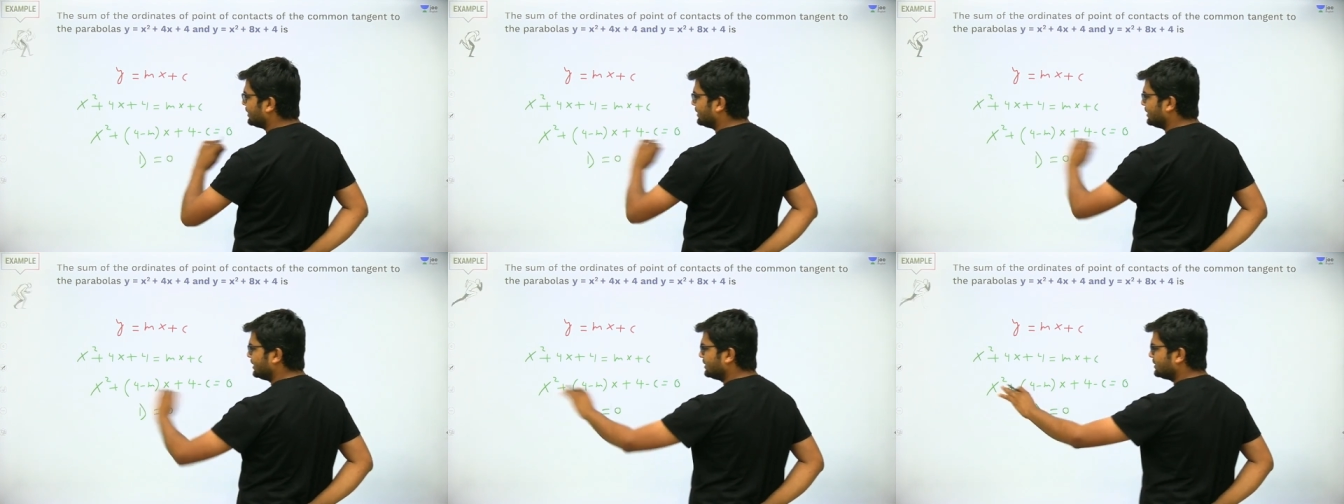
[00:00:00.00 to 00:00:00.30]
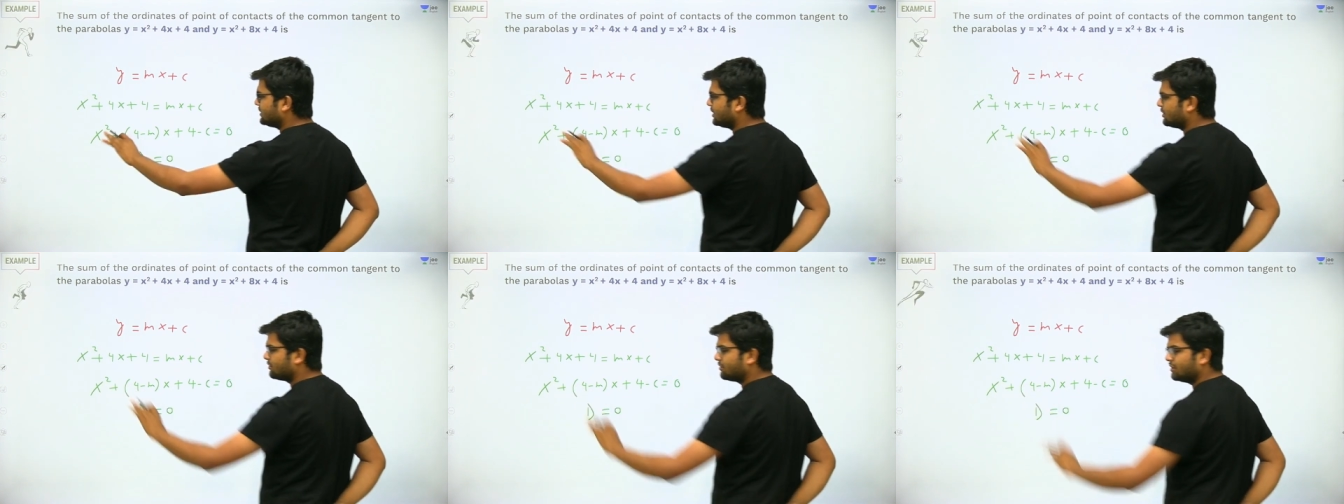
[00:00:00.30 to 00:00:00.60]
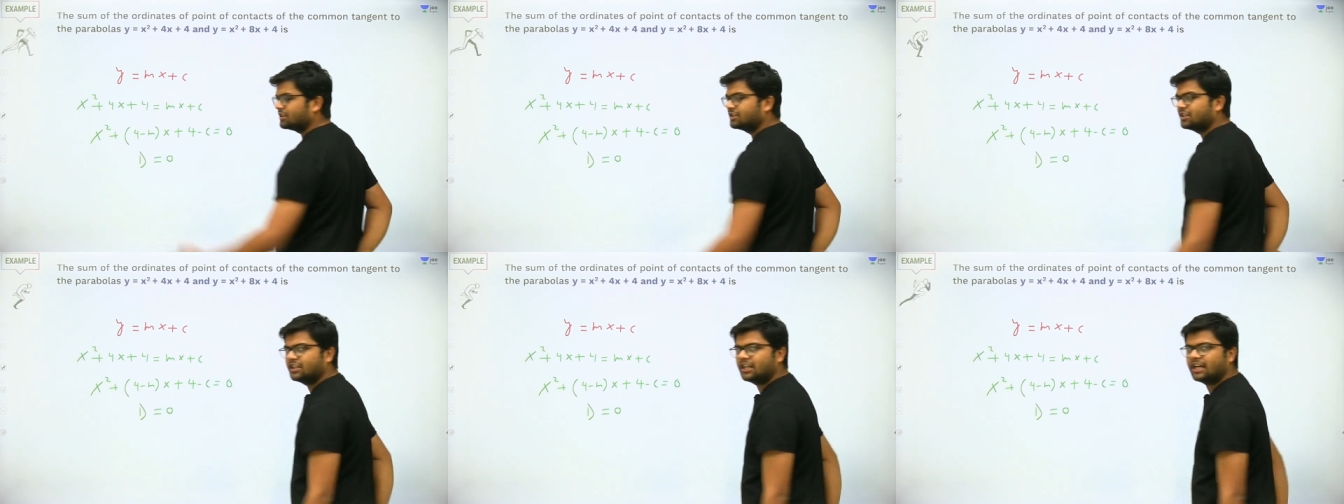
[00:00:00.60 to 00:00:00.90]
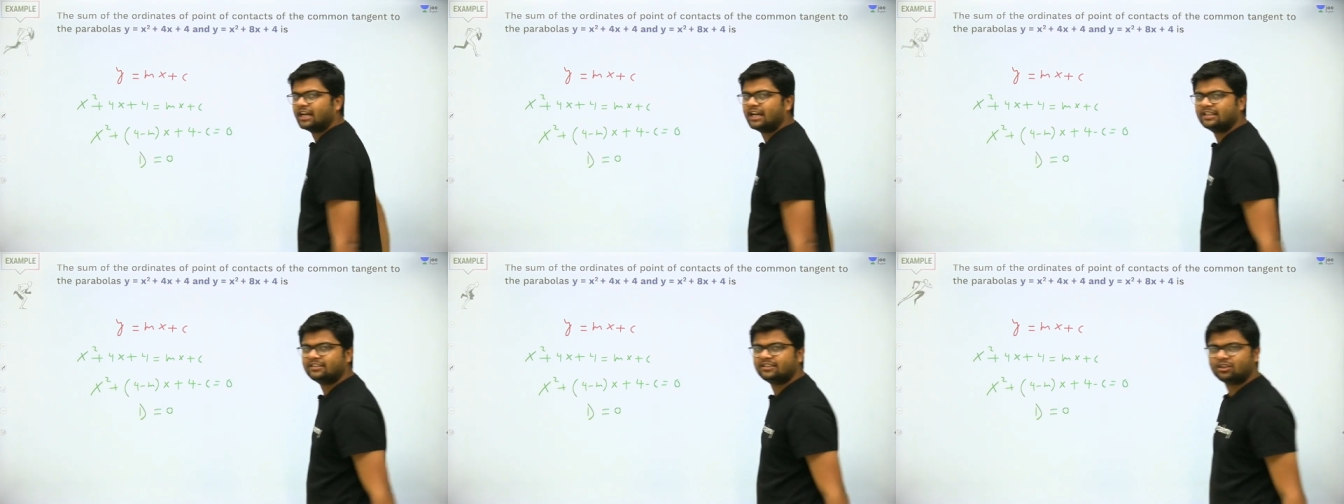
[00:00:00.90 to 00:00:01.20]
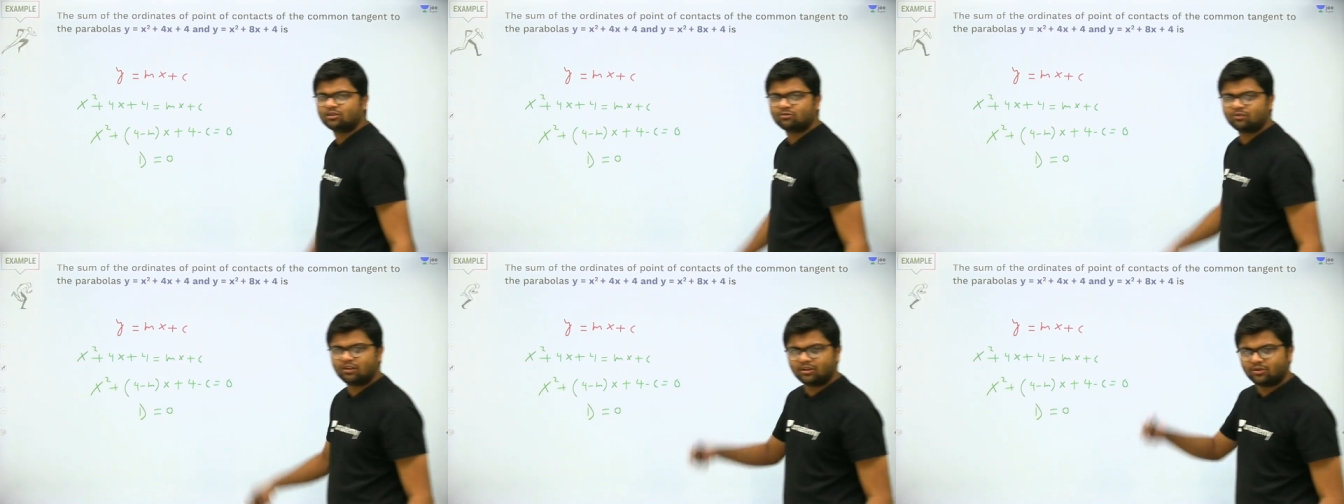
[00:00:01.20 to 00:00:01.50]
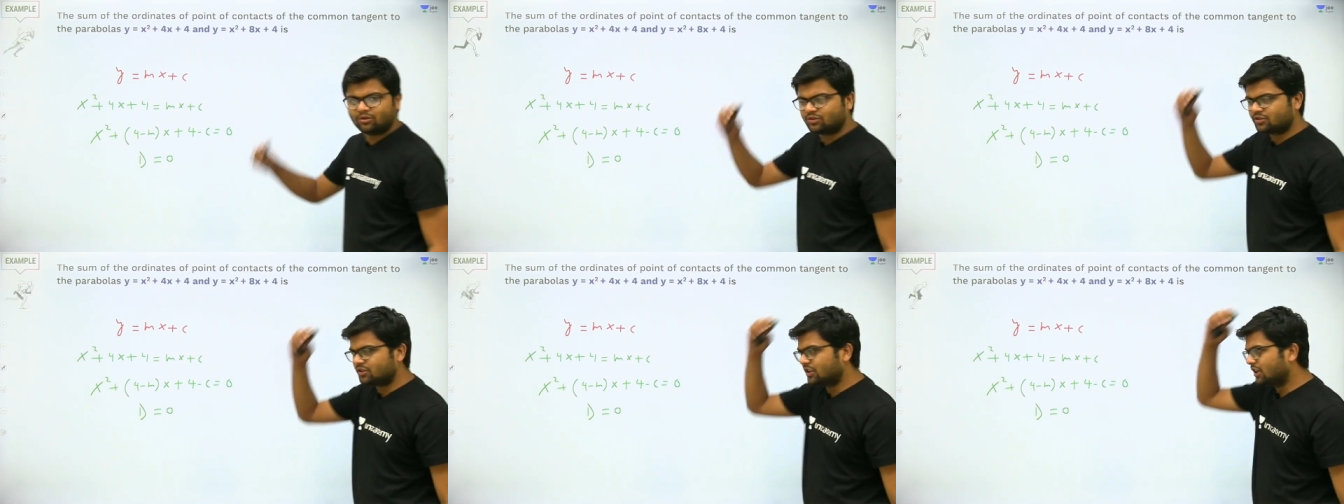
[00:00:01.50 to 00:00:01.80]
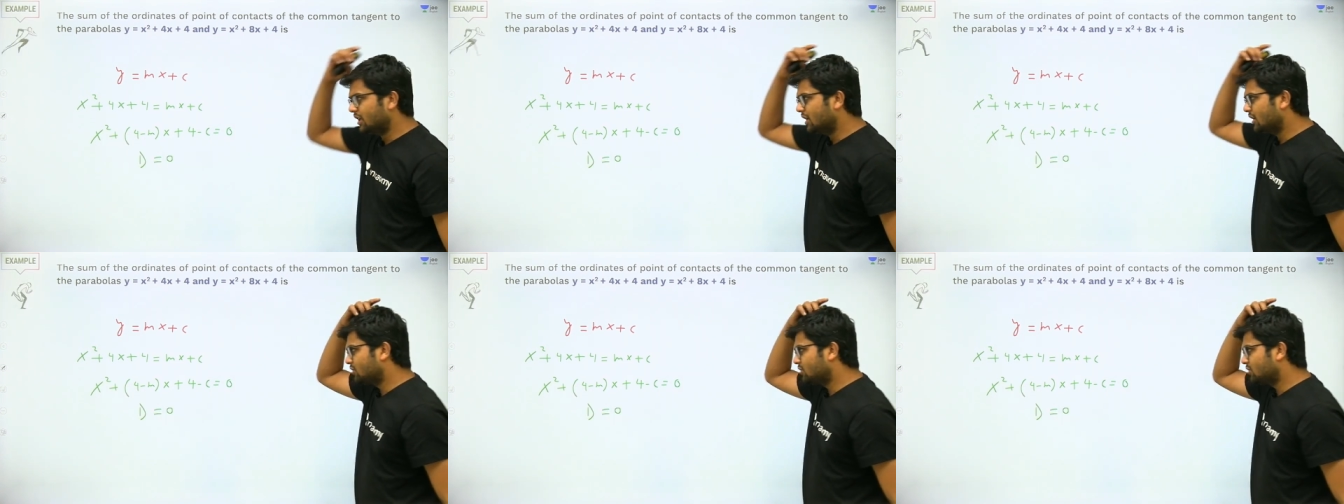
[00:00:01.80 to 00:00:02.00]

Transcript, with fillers: this equation has equal roots.